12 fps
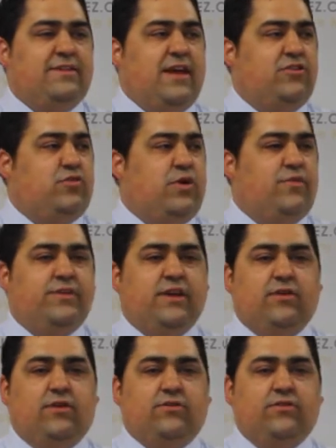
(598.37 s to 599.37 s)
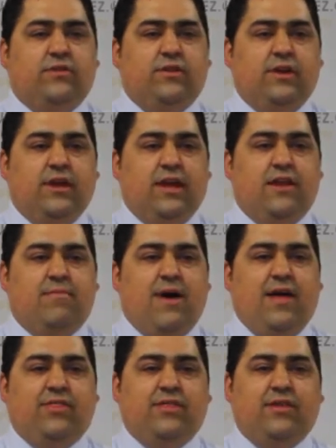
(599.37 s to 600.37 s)
10, 12 deals in a
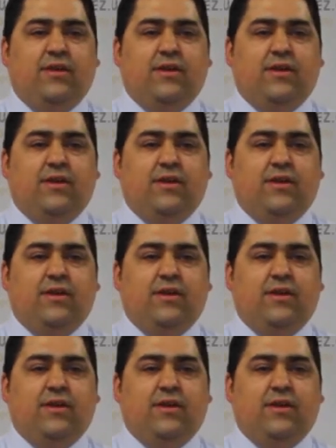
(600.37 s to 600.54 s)
month